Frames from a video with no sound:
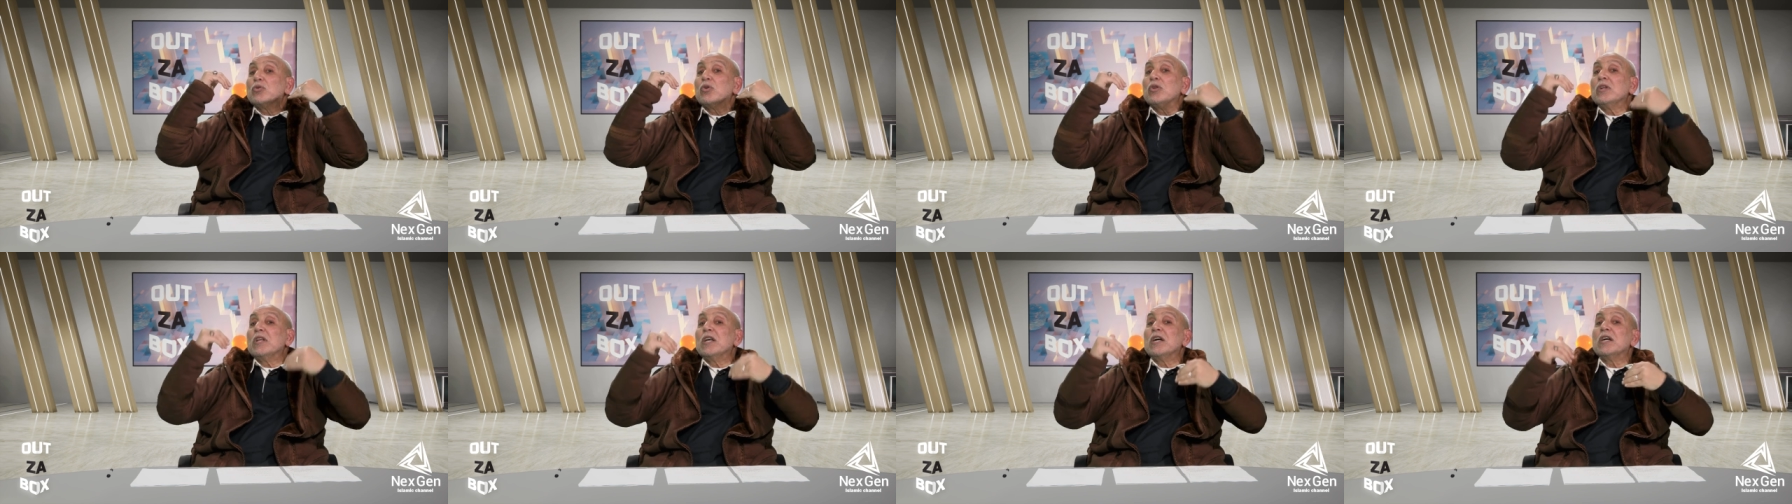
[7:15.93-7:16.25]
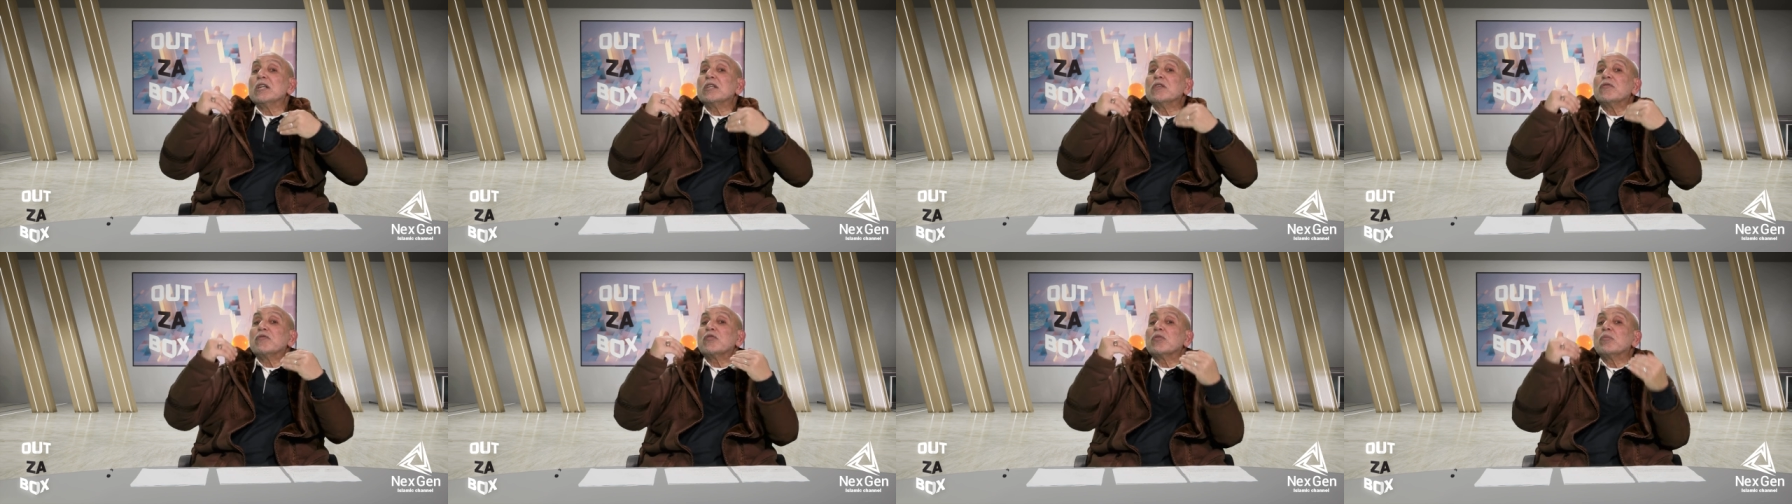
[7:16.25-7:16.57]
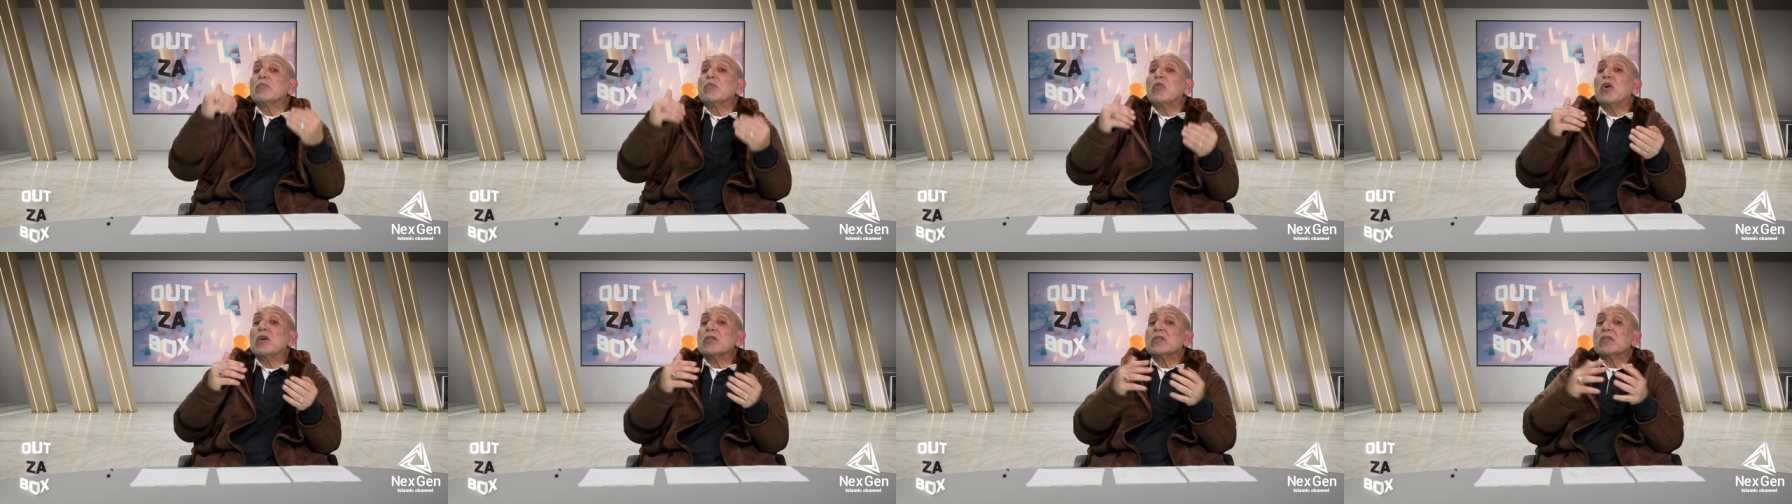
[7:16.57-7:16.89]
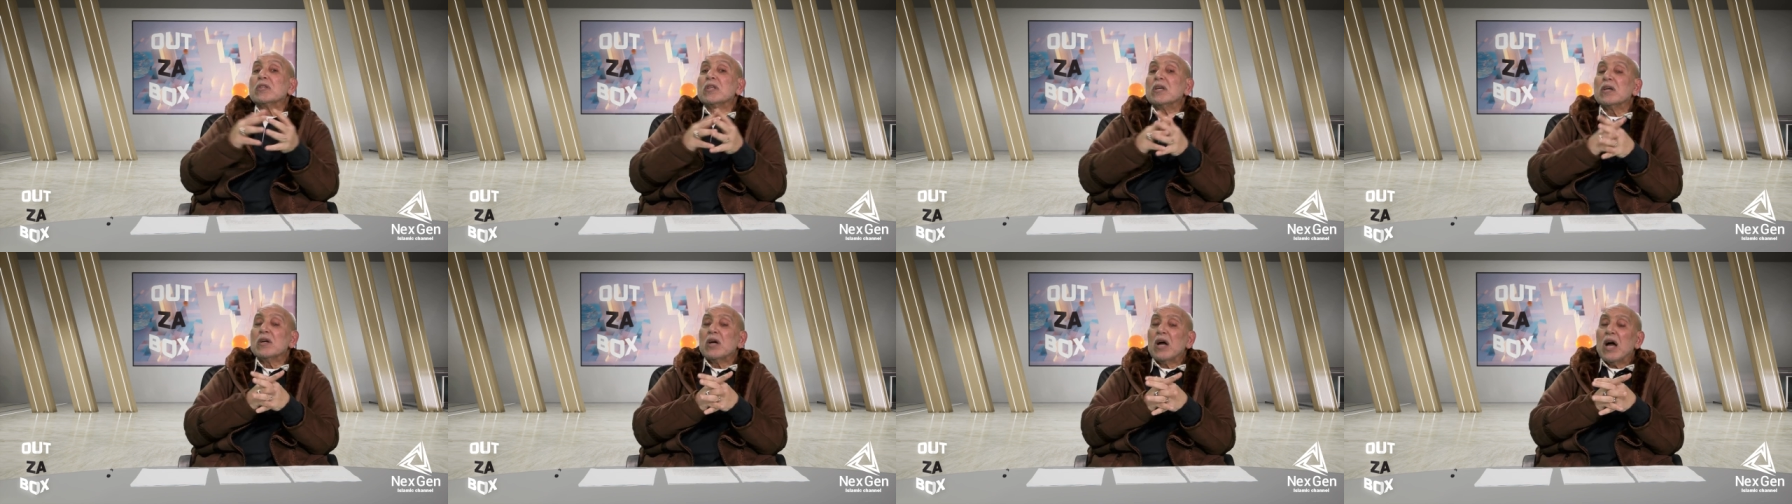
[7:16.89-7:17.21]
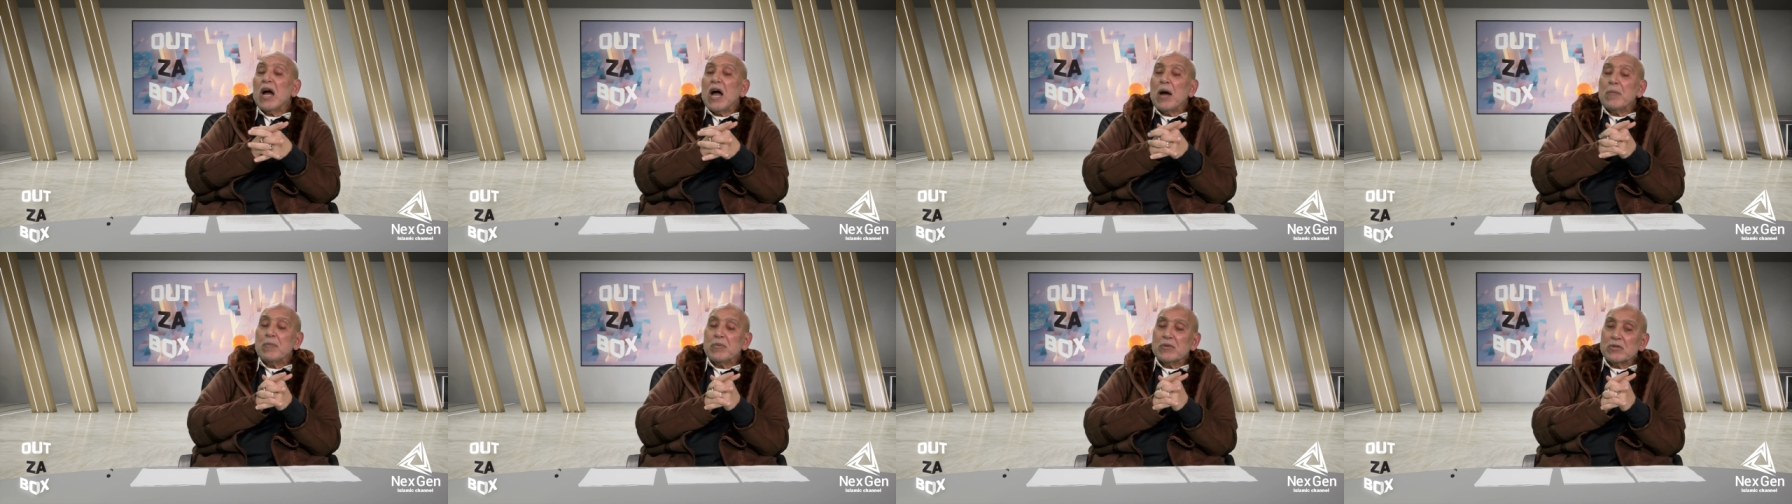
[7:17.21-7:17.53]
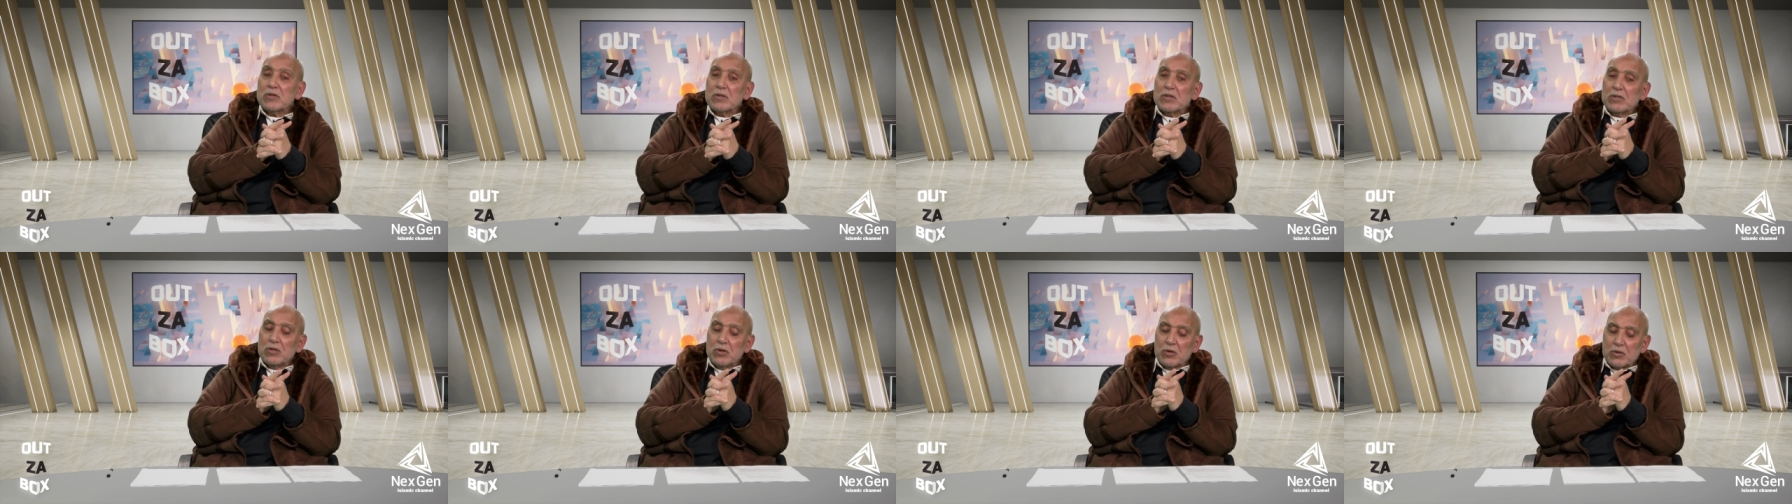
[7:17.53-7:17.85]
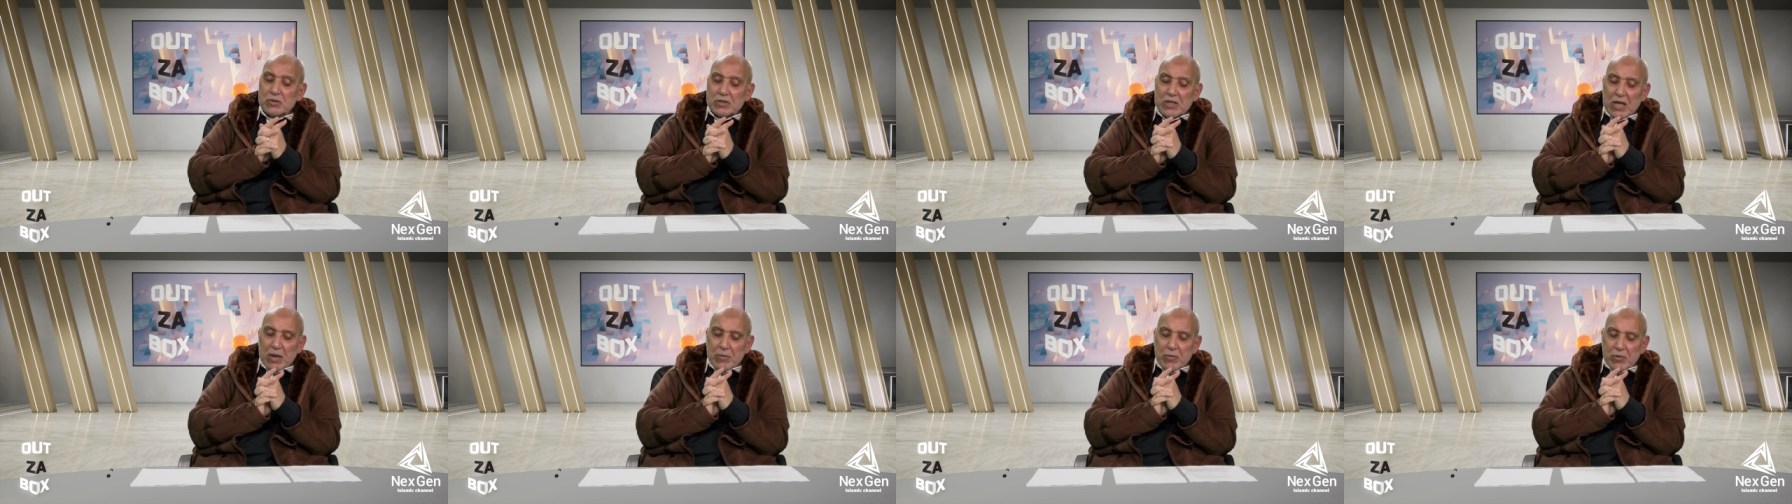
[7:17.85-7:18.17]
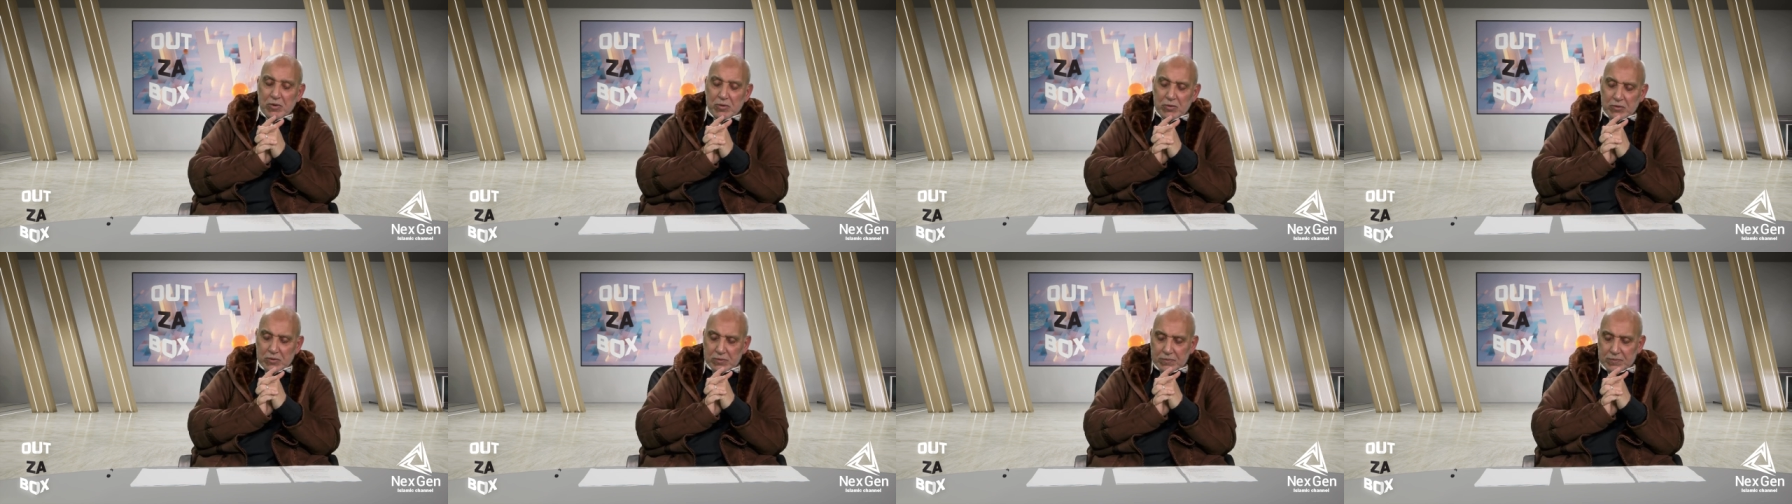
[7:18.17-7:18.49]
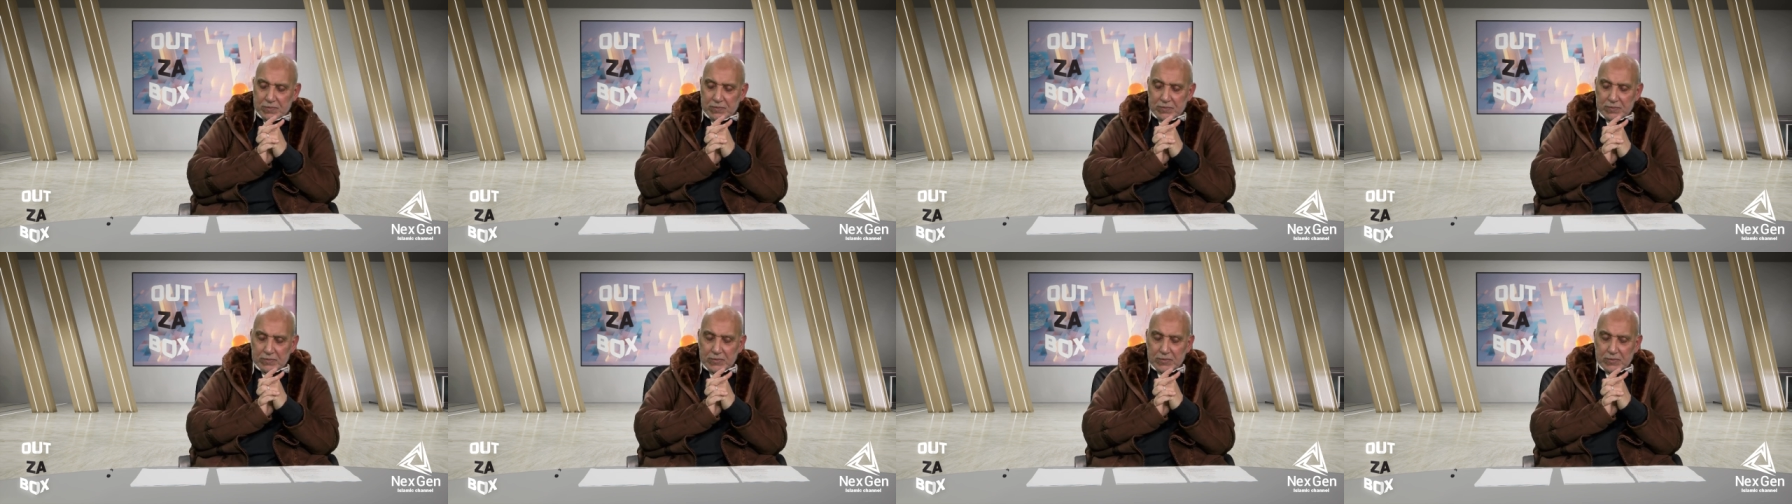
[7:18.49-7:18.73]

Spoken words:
to learn from what happened long time ago.